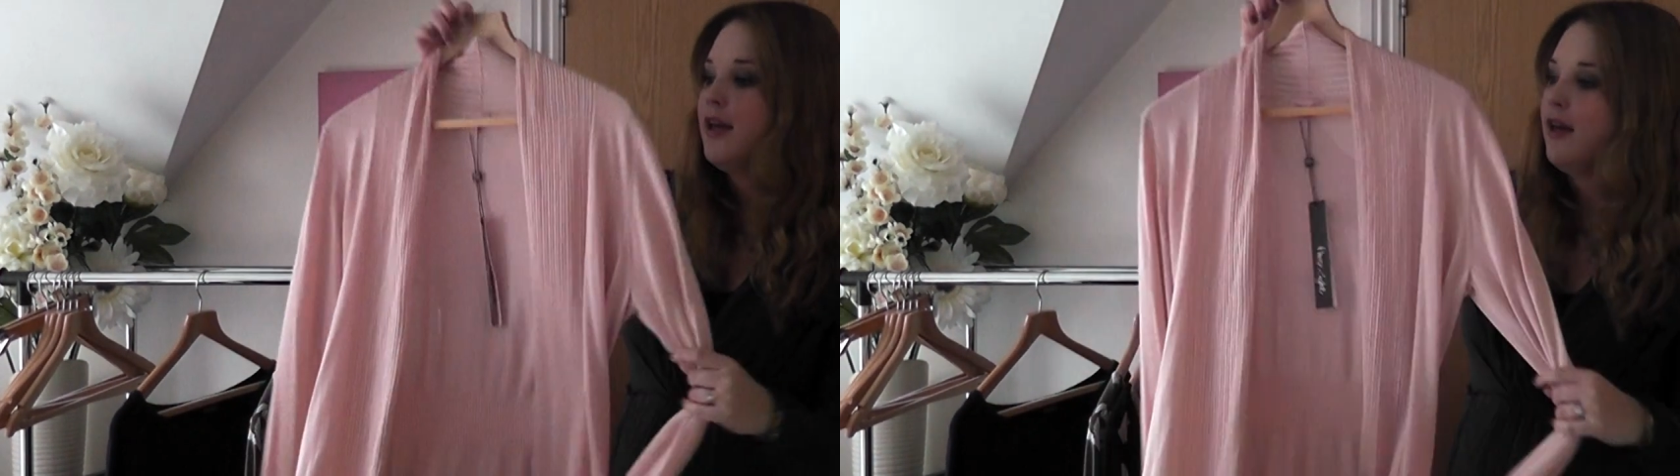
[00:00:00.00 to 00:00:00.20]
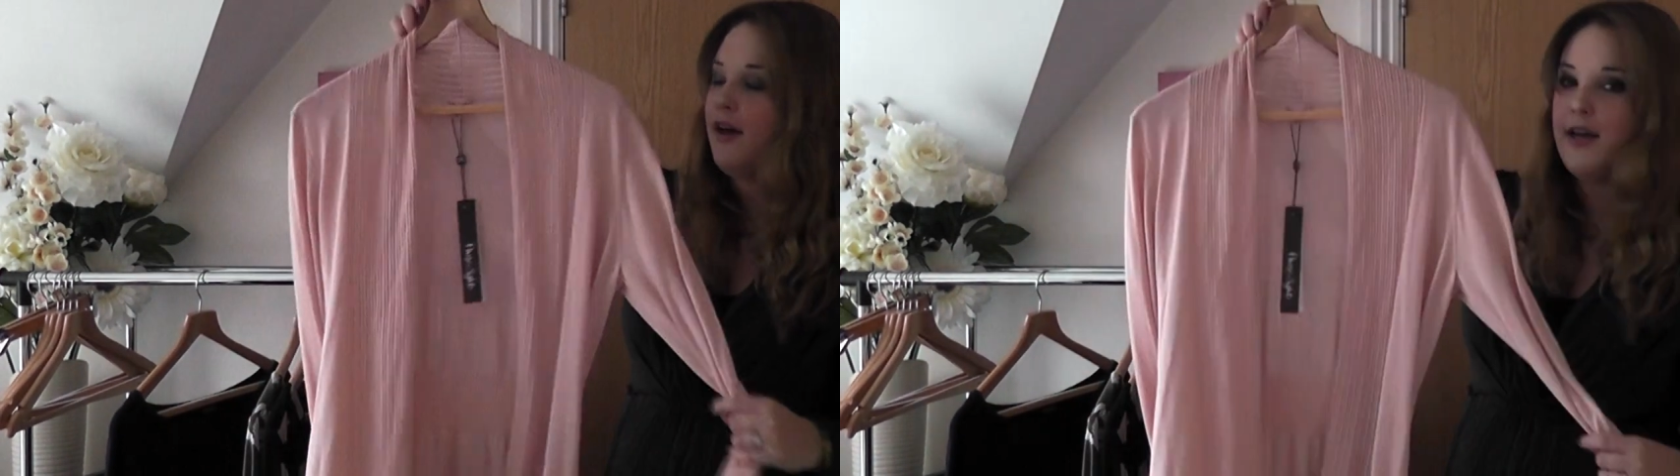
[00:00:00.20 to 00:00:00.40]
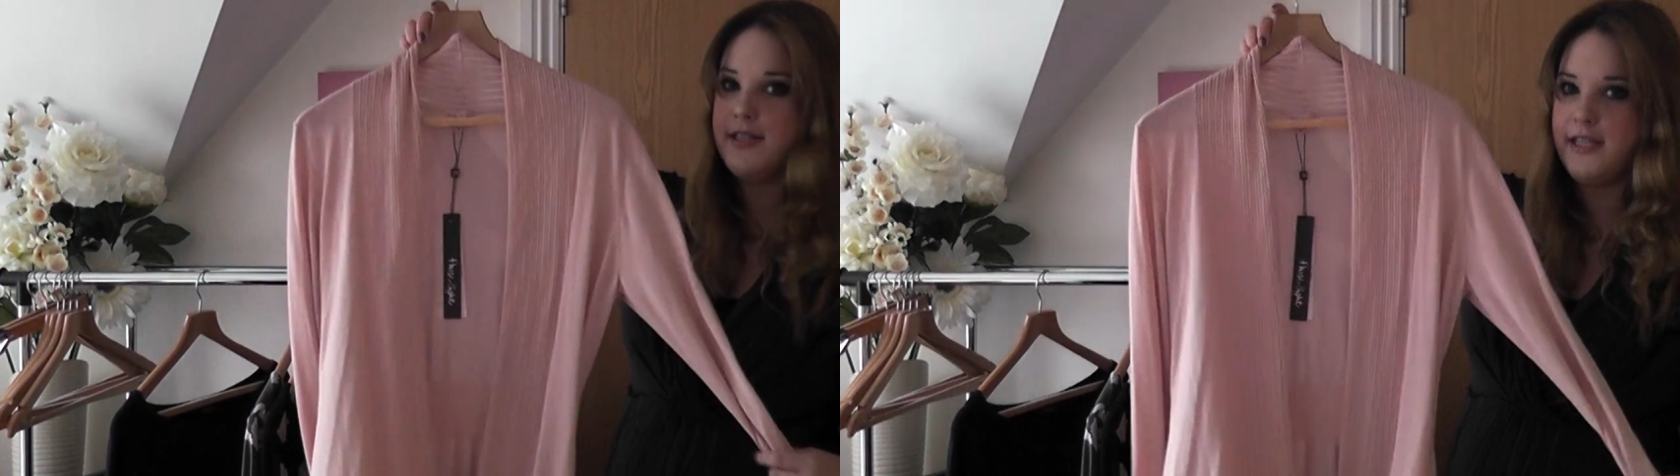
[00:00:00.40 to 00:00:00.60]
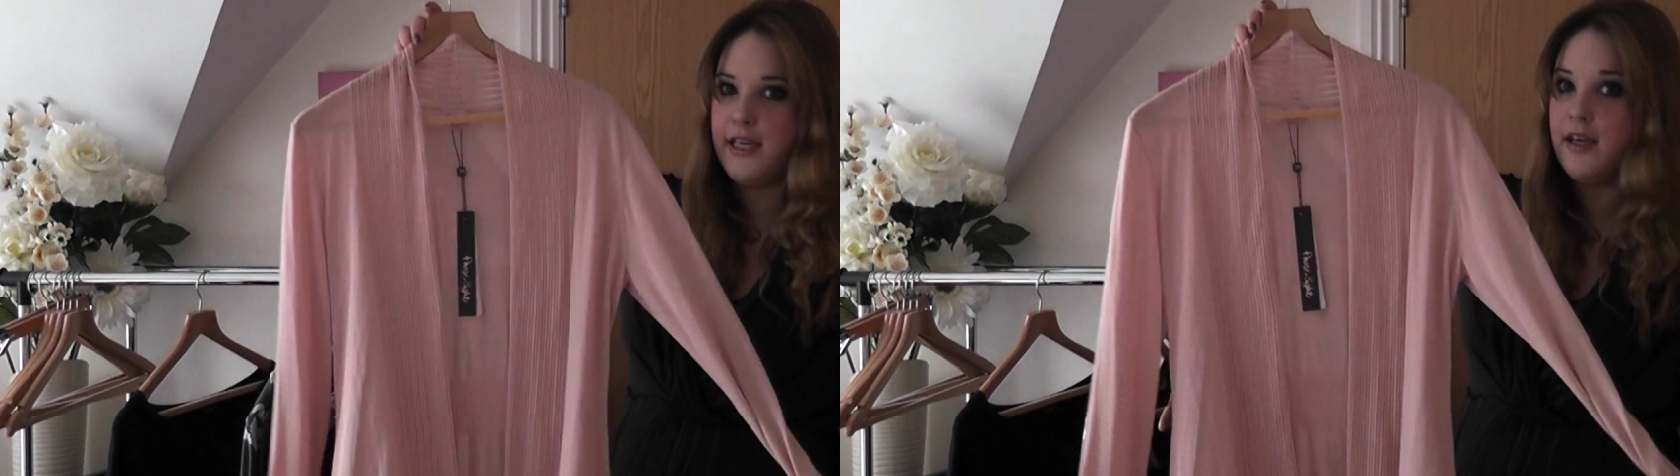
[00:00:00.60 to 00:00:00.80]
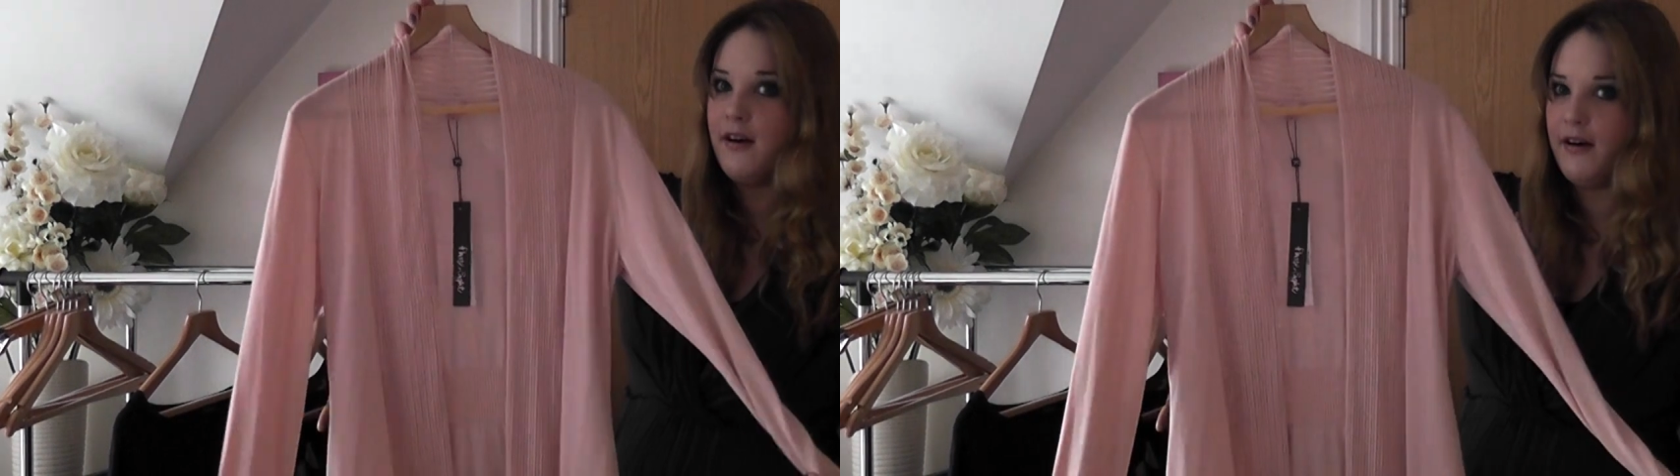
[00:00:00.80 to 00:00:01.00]

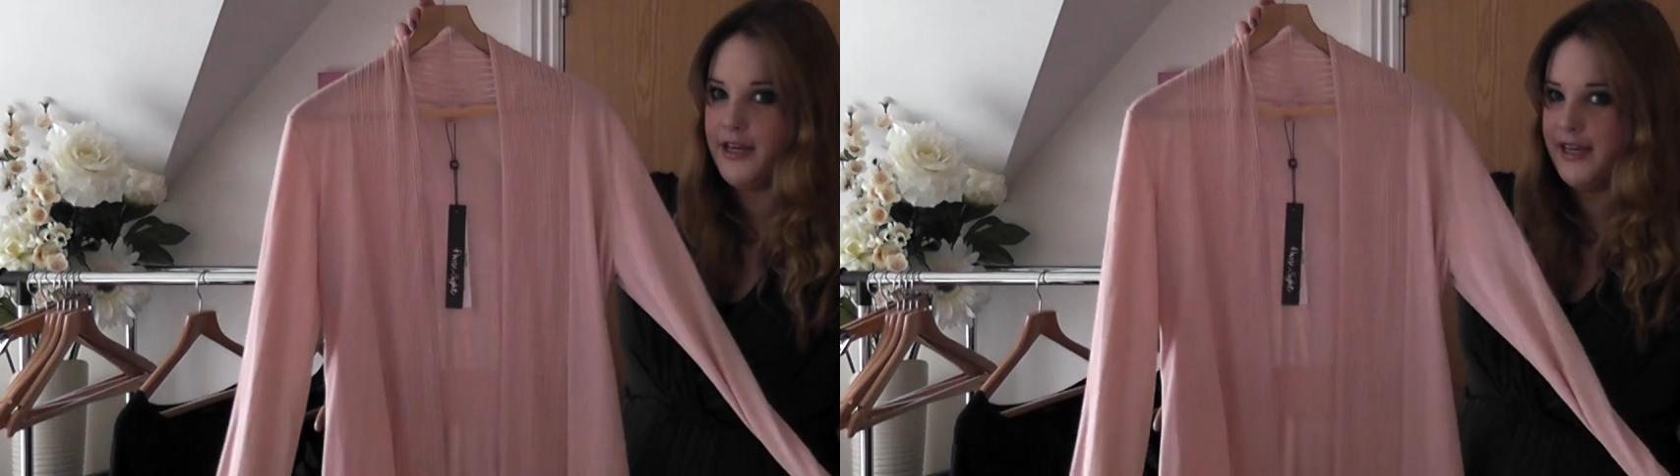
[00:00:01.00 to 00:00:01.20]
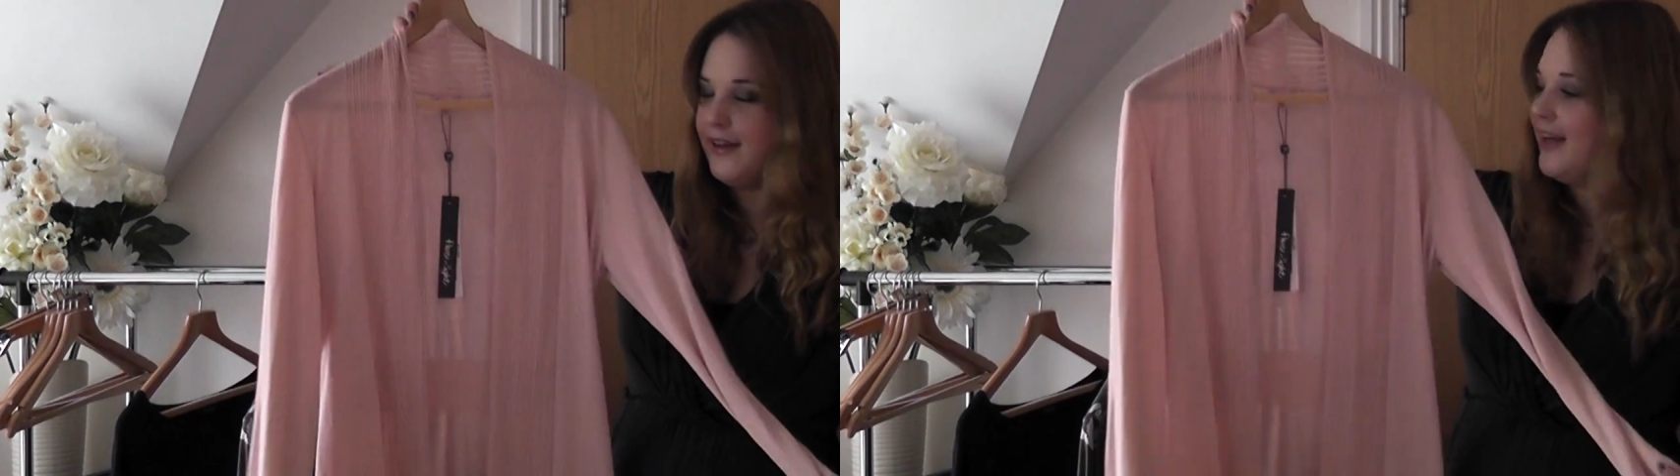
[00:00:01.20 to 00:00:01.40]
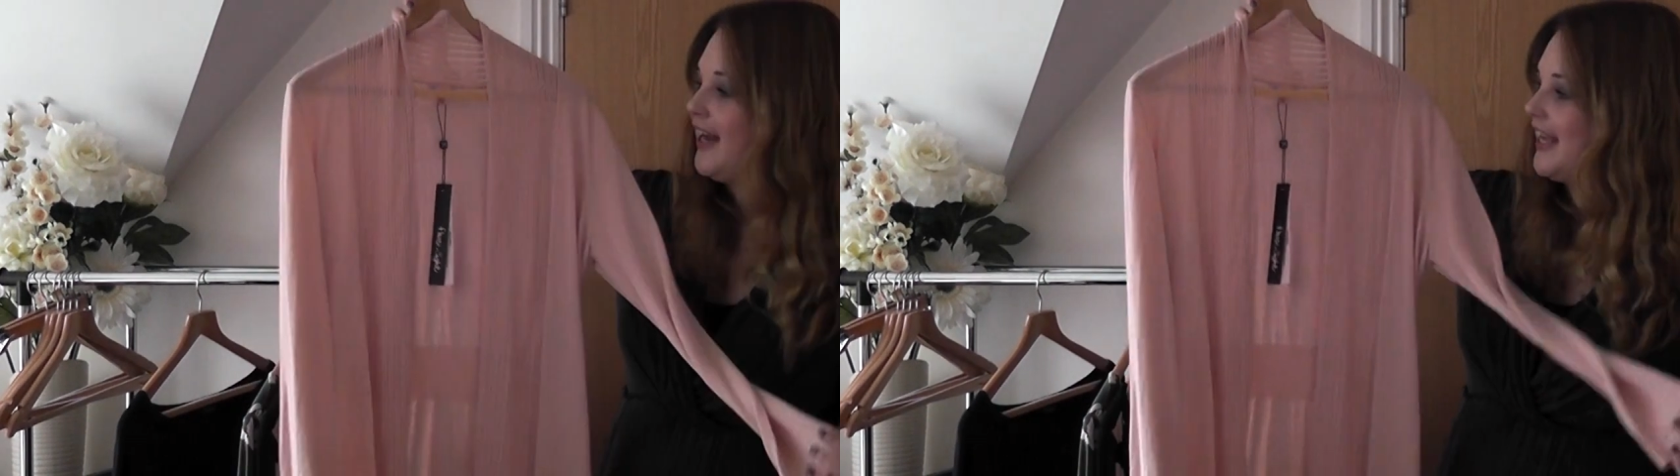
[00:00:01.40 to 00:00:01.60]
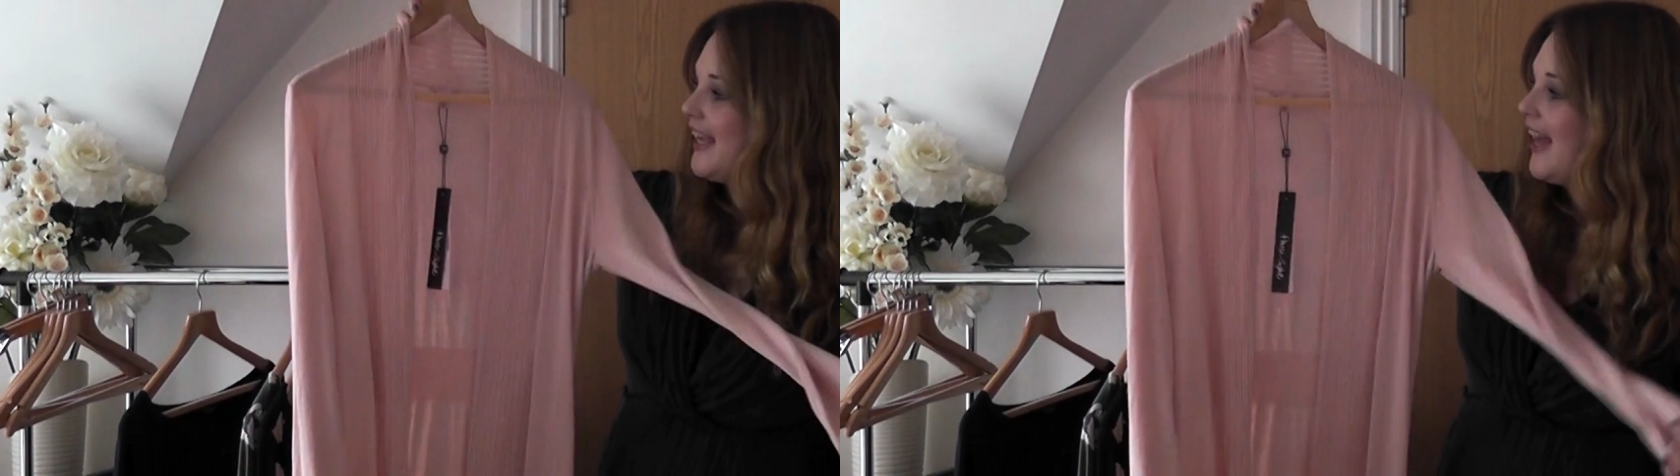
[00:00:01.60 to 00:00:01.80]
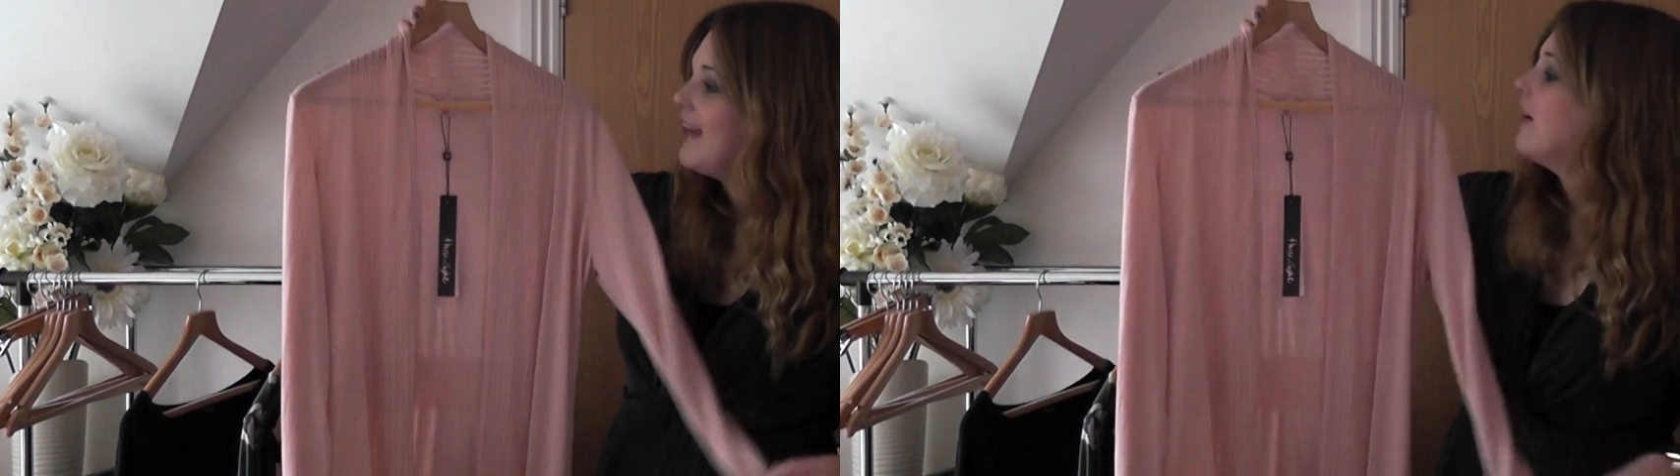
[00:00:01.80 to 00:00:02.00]
Kirsty cardigan, and
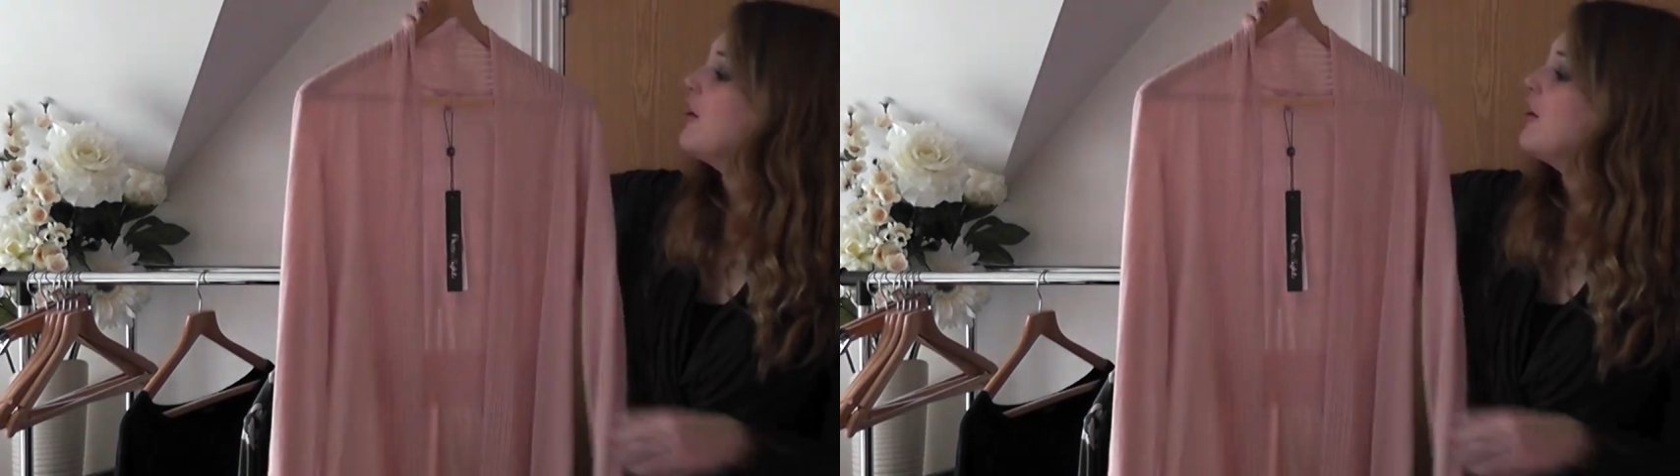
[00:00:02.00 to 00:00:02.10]
again,